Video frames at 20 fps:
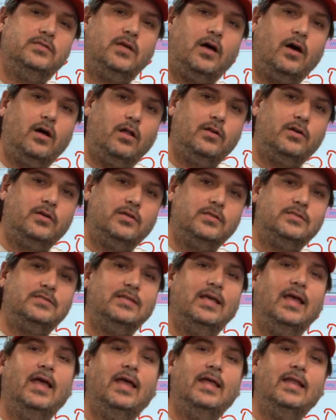
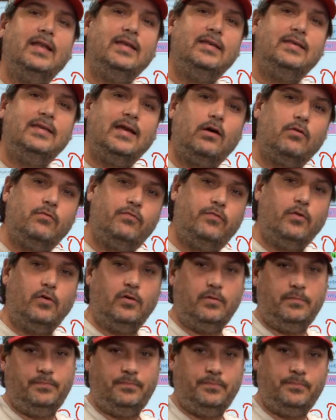
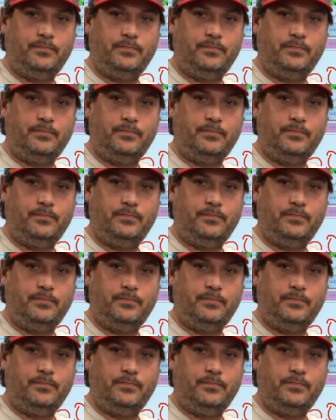Doubtful.